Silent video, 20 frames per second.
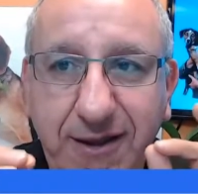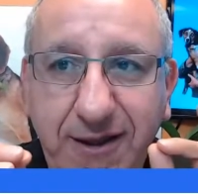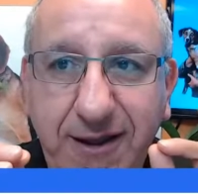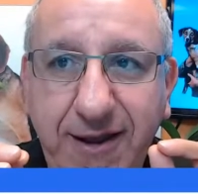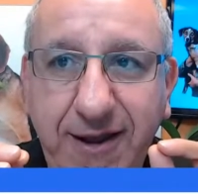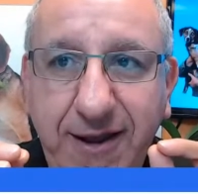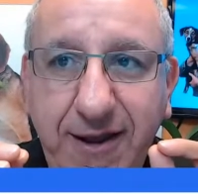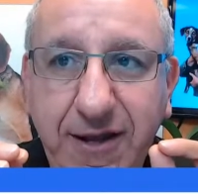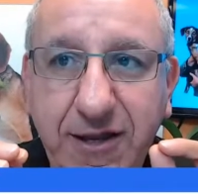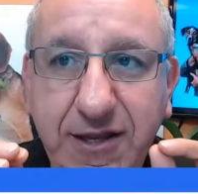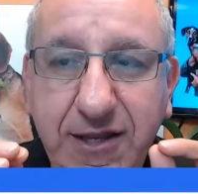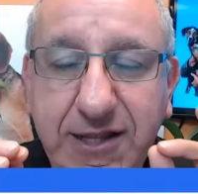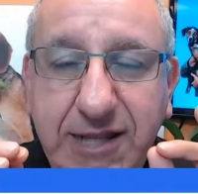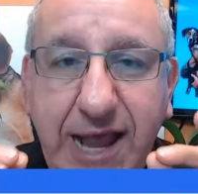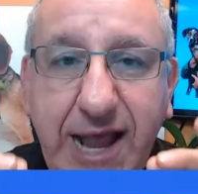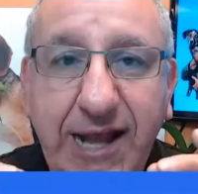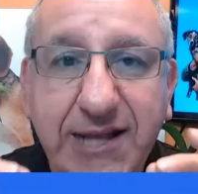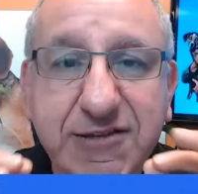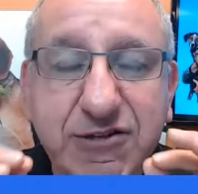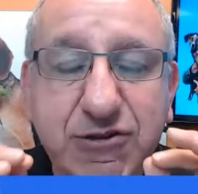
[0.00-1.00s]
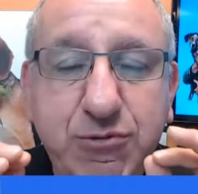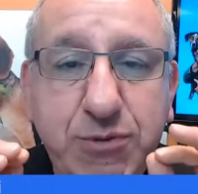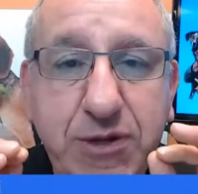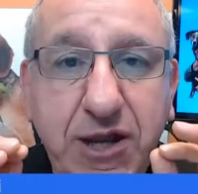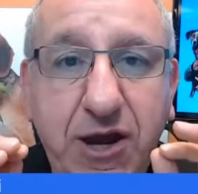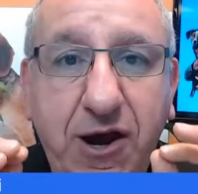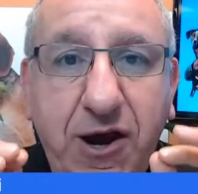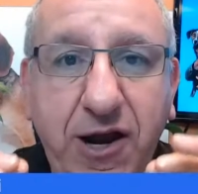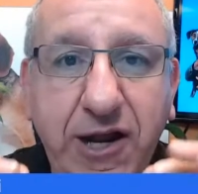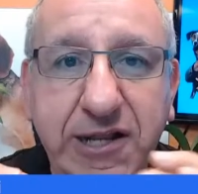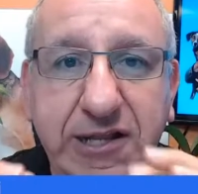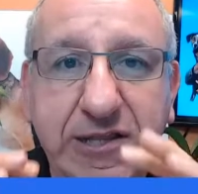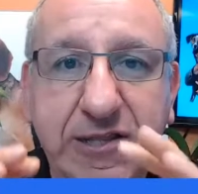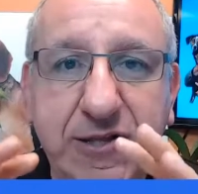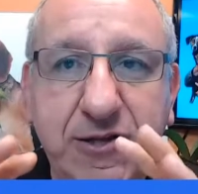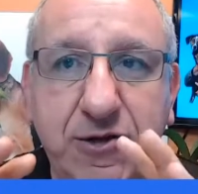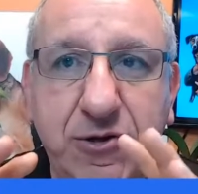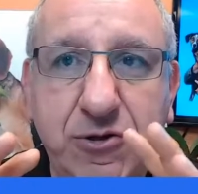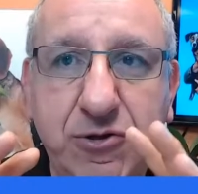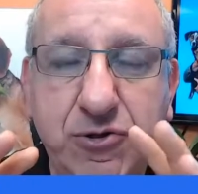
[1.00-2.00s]
It has to be
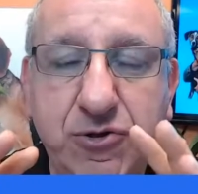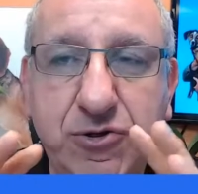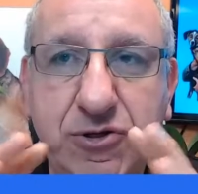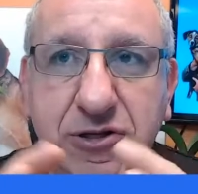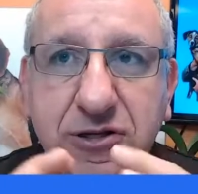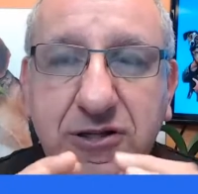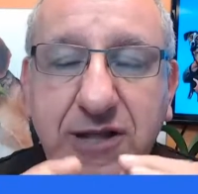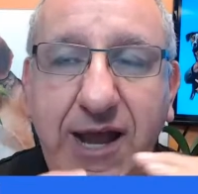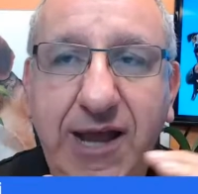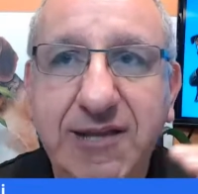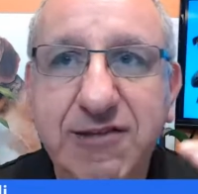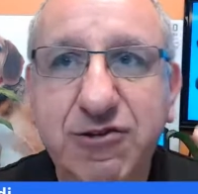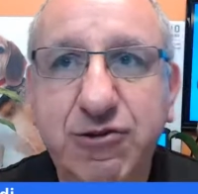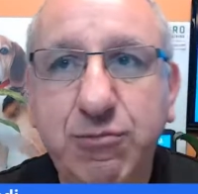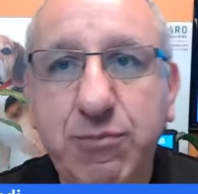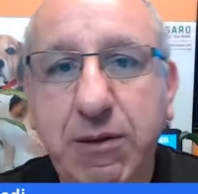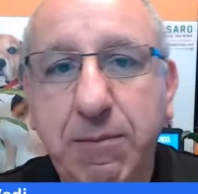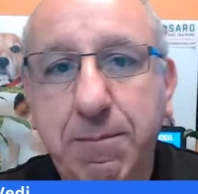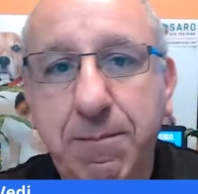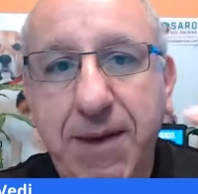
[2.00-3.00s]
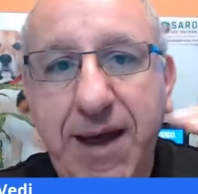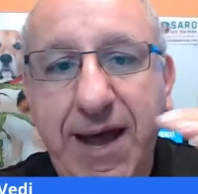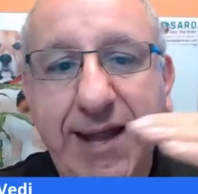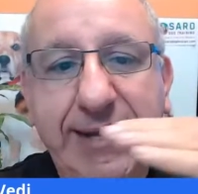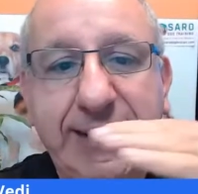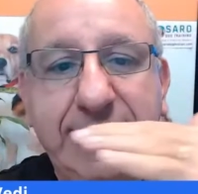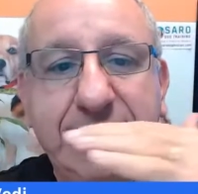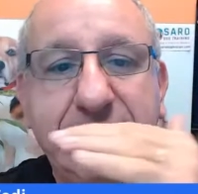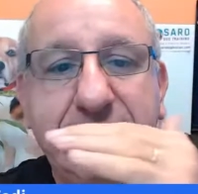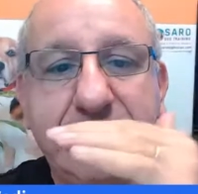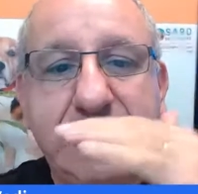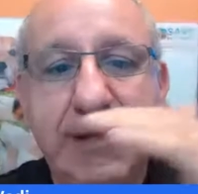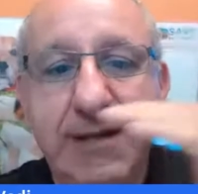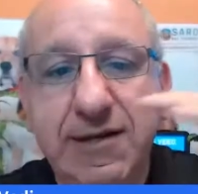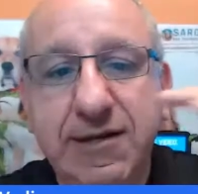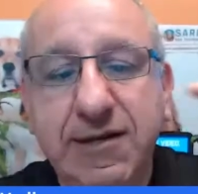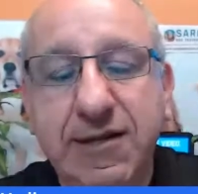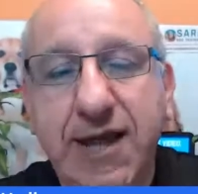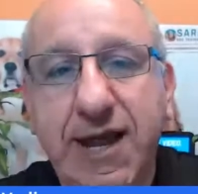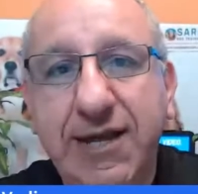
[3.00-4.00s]
ideal. It has to be balanced
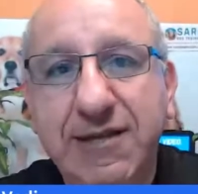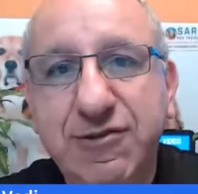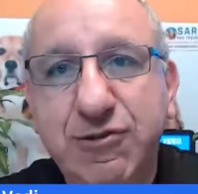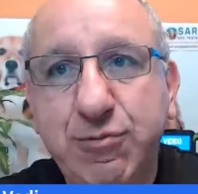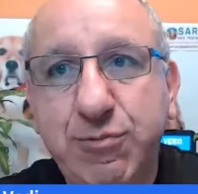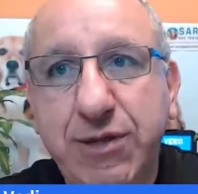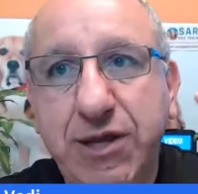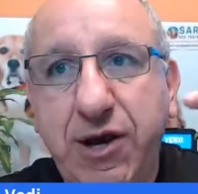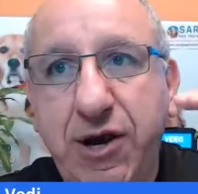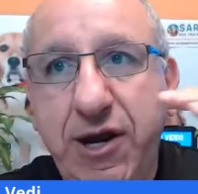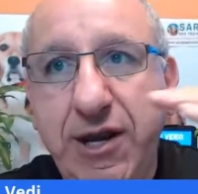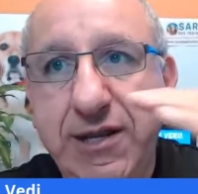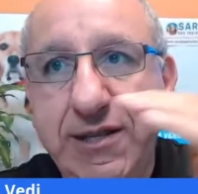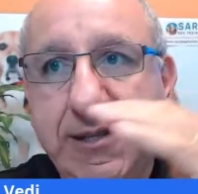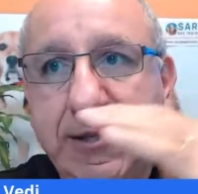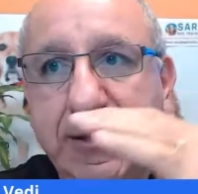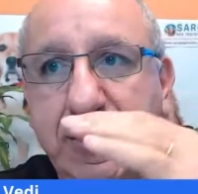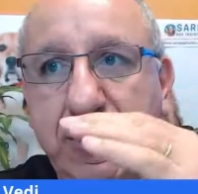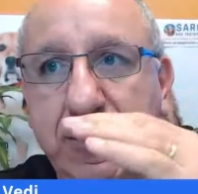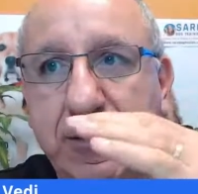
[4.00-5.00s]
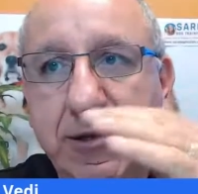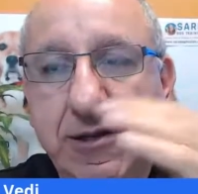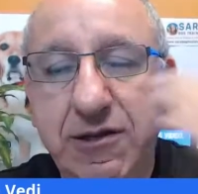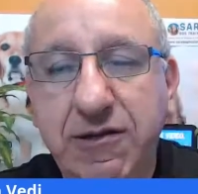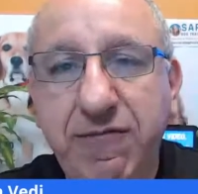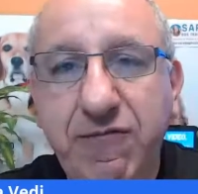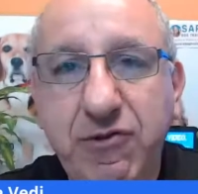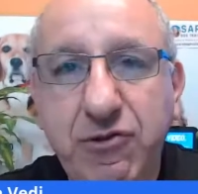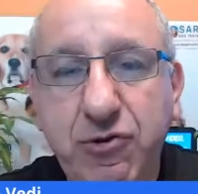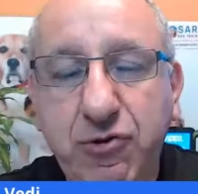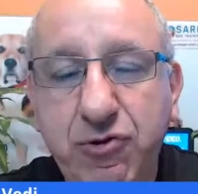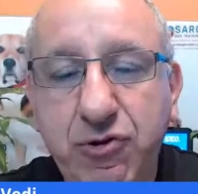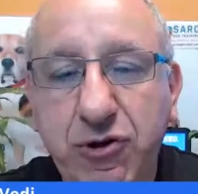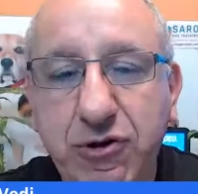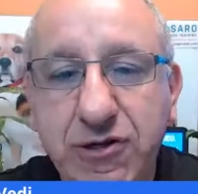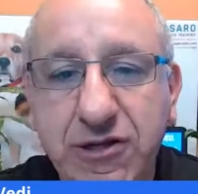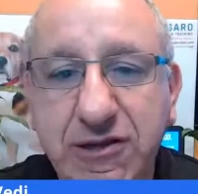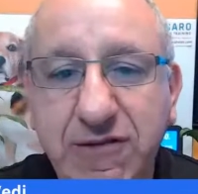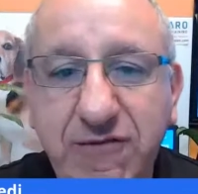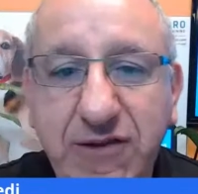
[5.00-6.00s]
and it has to be ideal. Even though
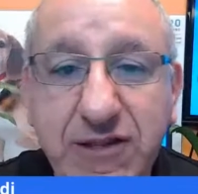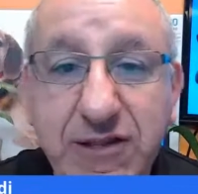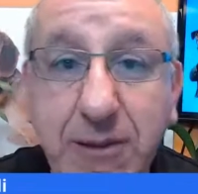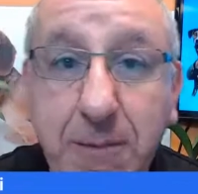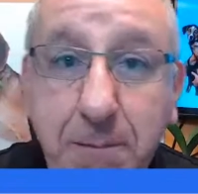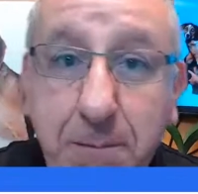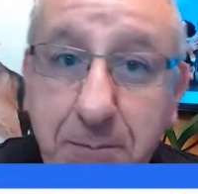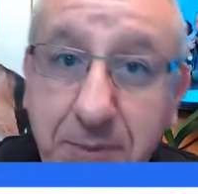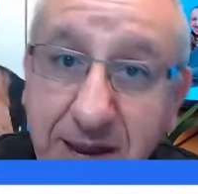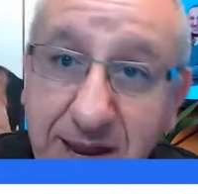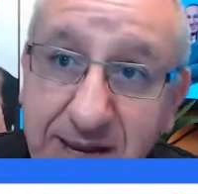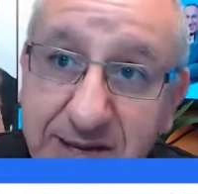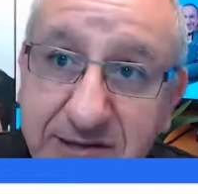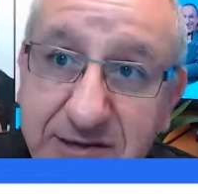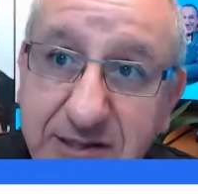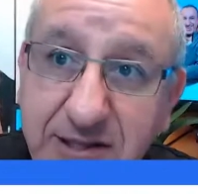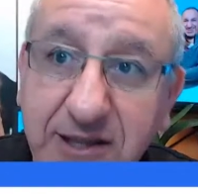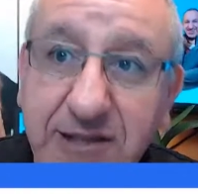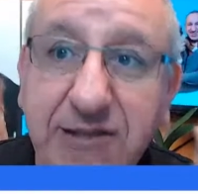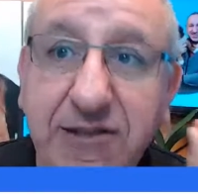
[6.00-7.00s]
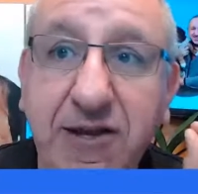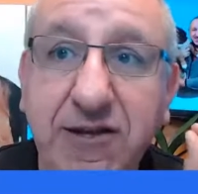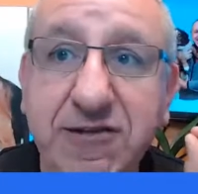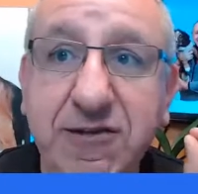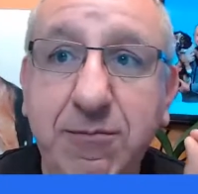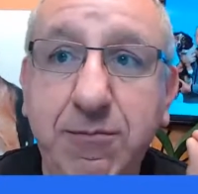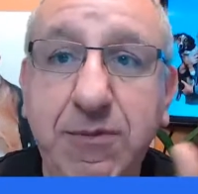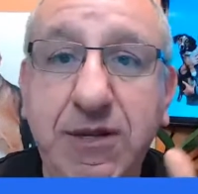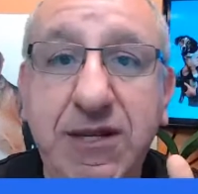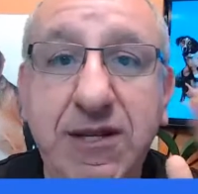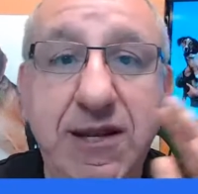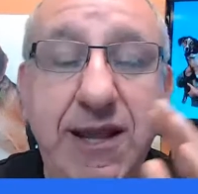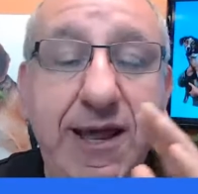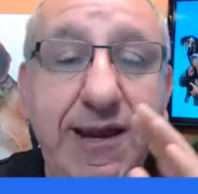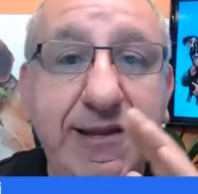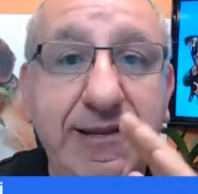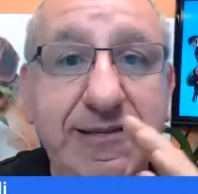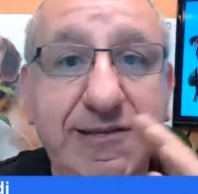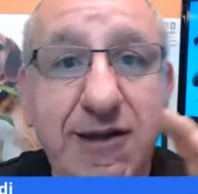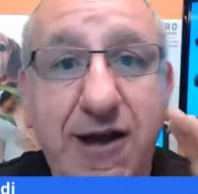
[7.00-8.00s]
you're giving the best, it doesn't mean
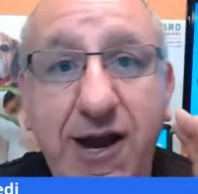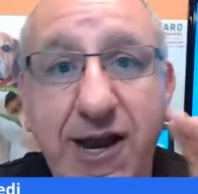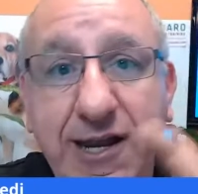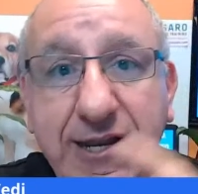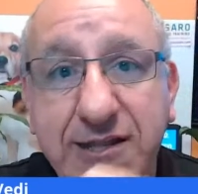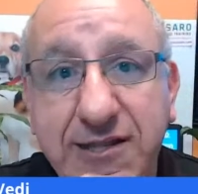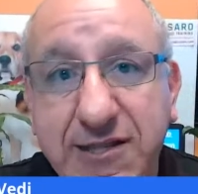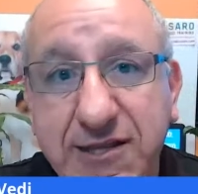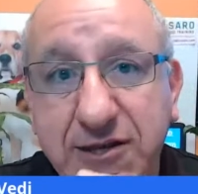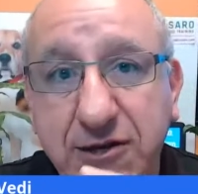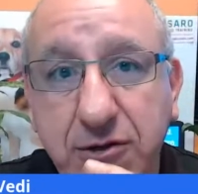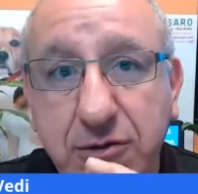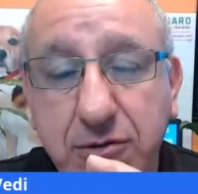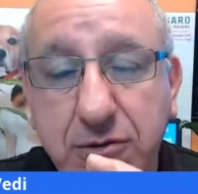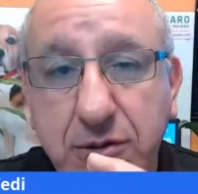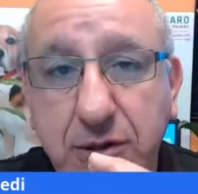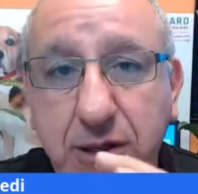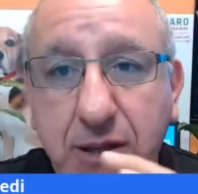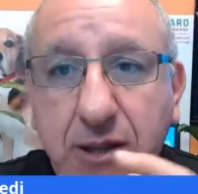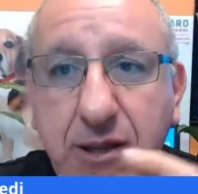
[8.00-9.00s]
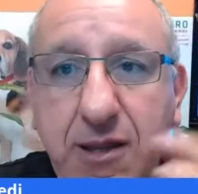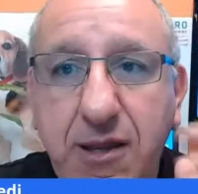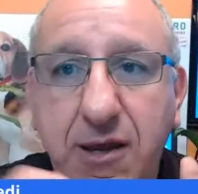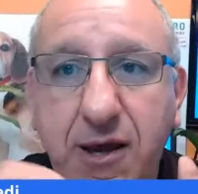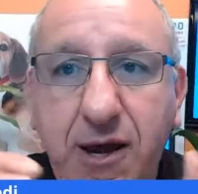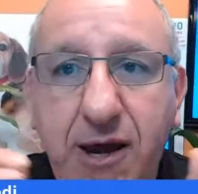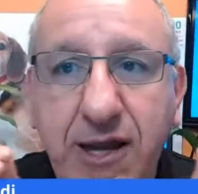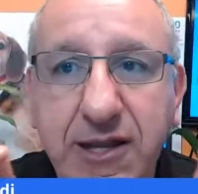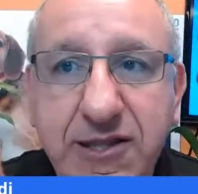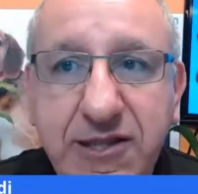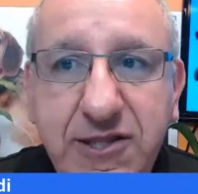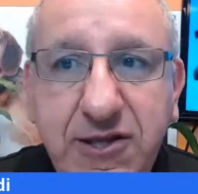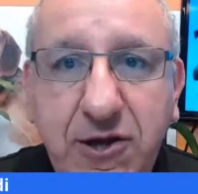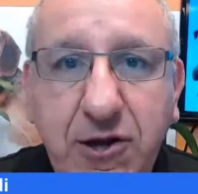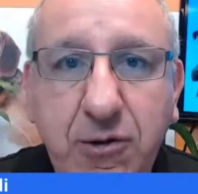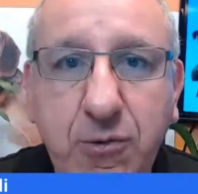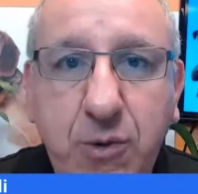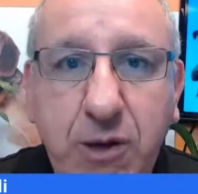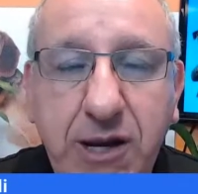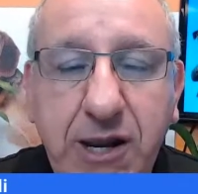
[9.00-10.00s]
that it's ideal.
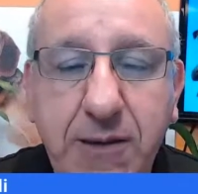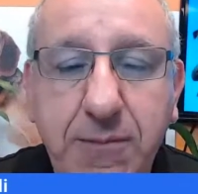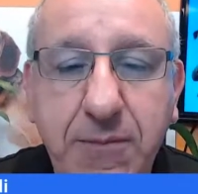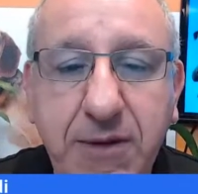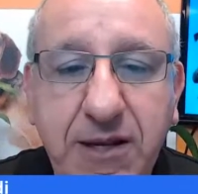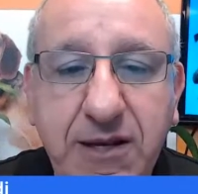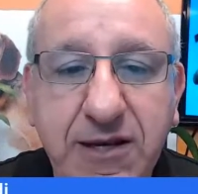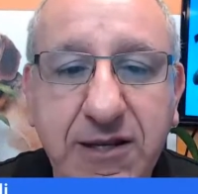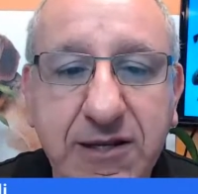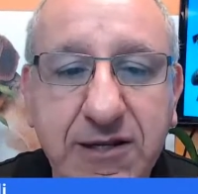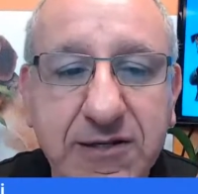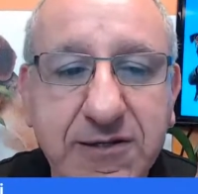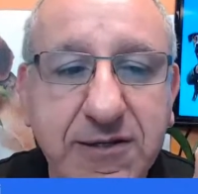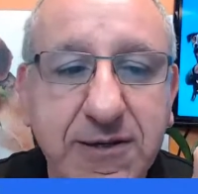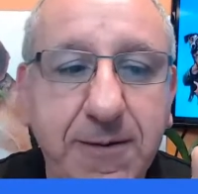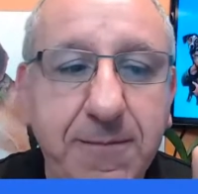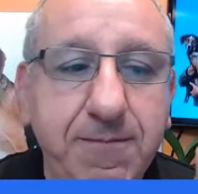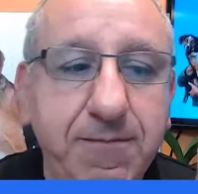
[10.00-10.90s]
Ideal, what I mean is,